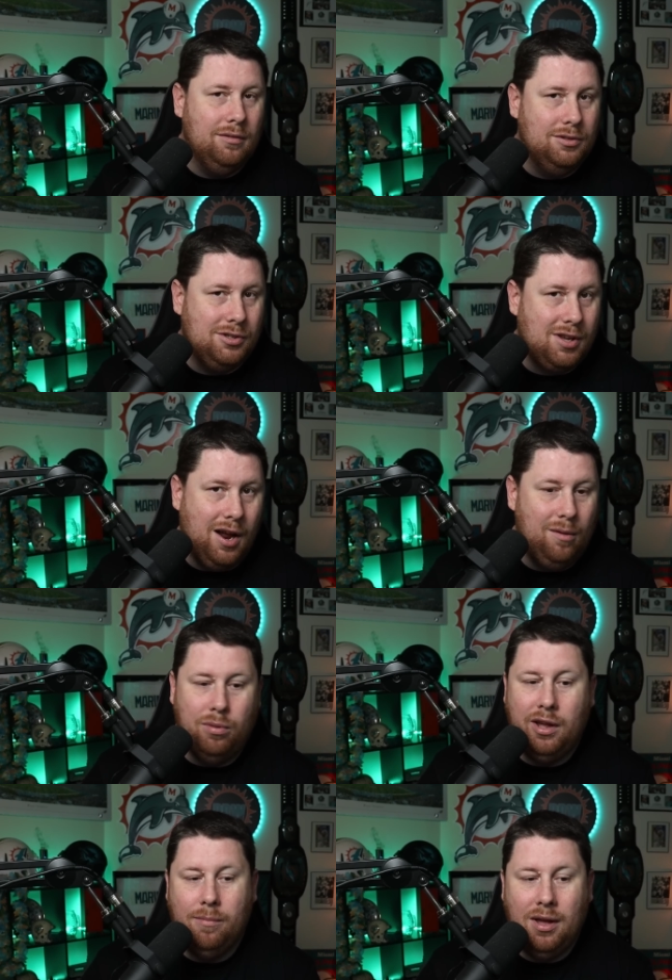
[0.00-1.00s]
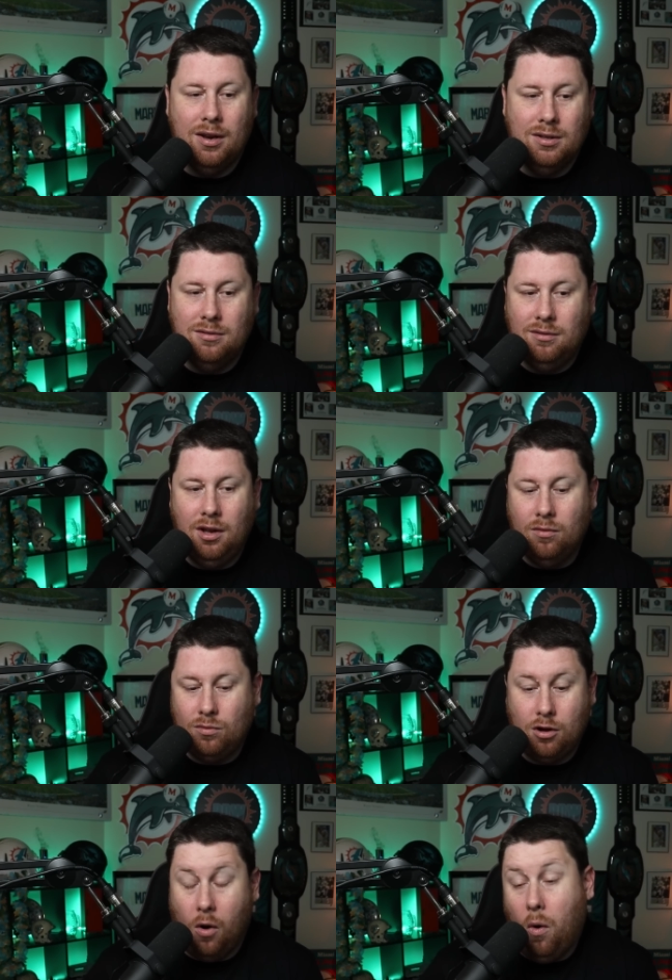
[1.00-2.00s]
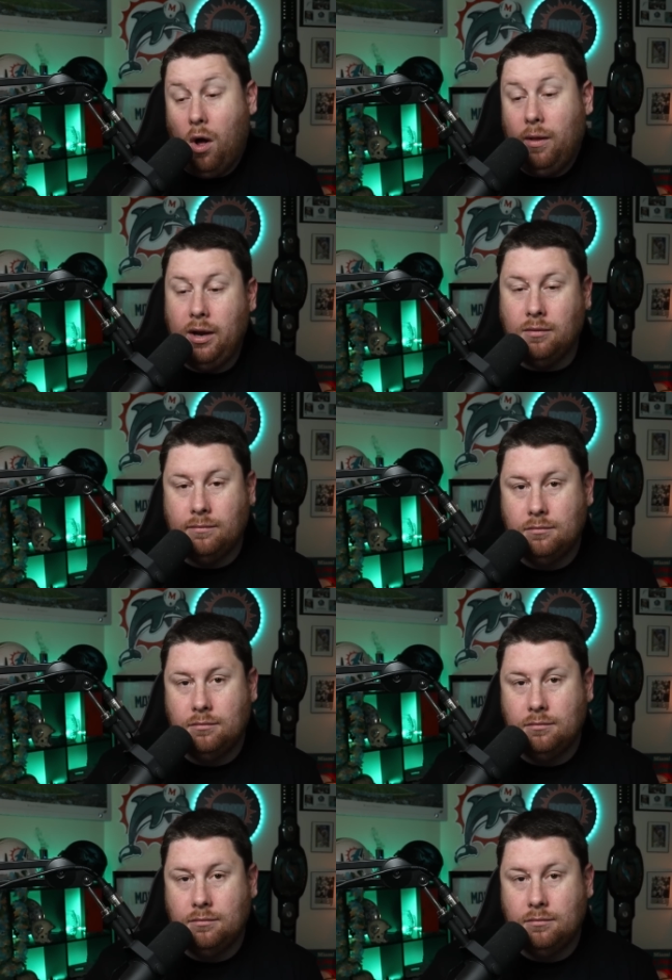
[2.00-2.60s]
Just kind of bring him in and, you know, go all in.